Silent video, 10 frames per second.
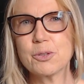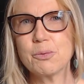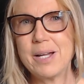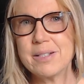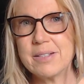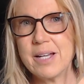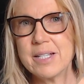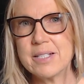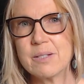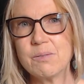
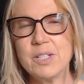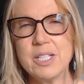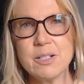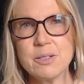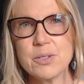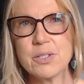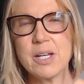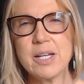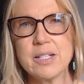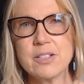Grande's videos
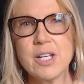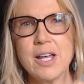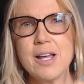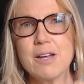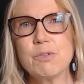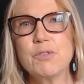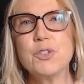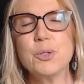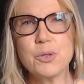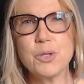and
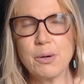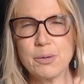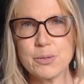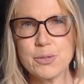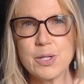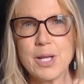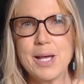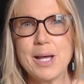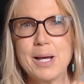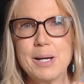reviewed those.
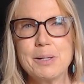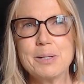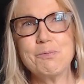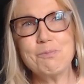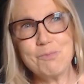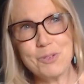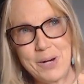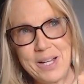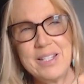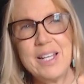
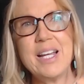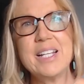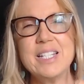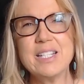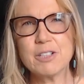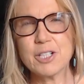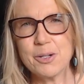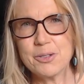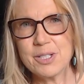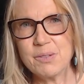Grande a year
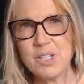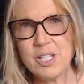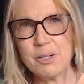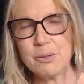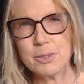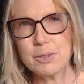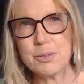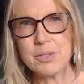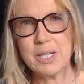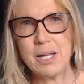ago did a video on
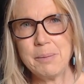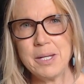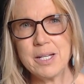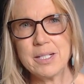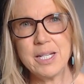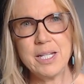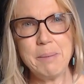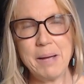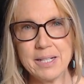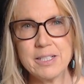Lucy Letby and he
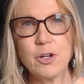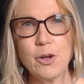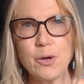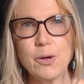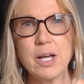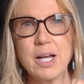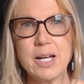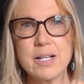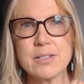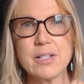painted her
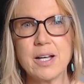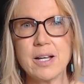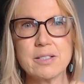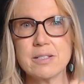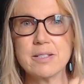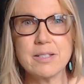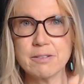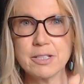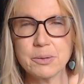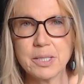as a
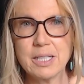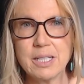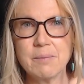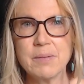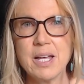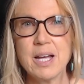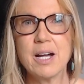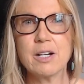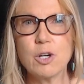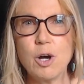serial killer,
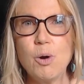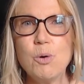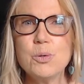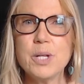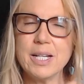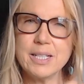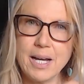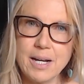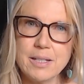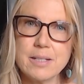a cold and
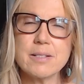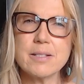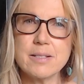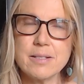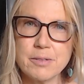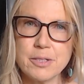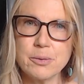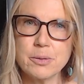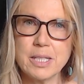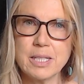callous
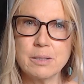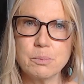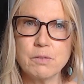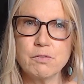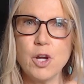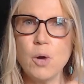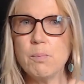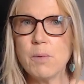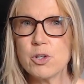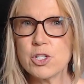serial killer with no
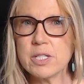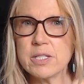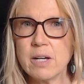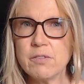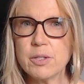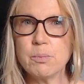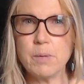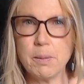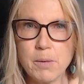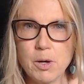emotions other
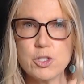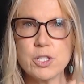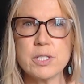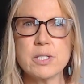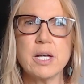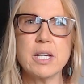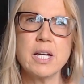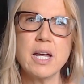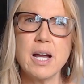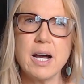than emotions that
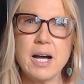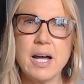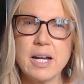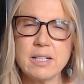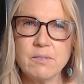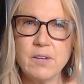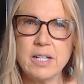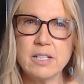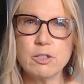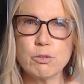are
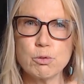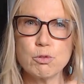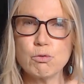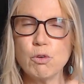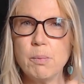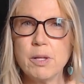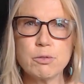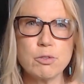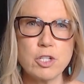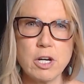activated through trauma,
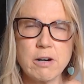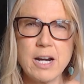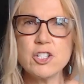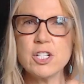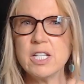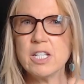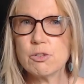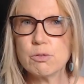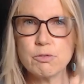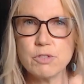through tragedy,
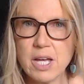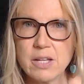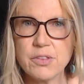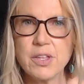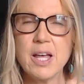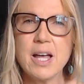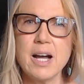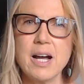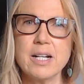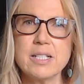through death.
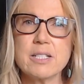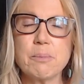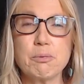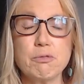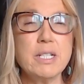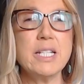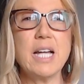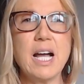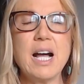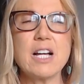It's a pretty
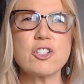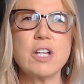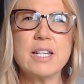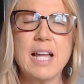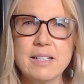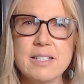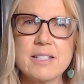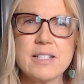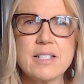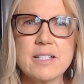harsh
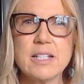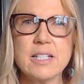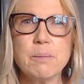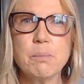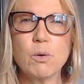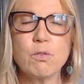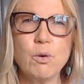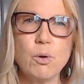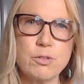analysis that he put forth.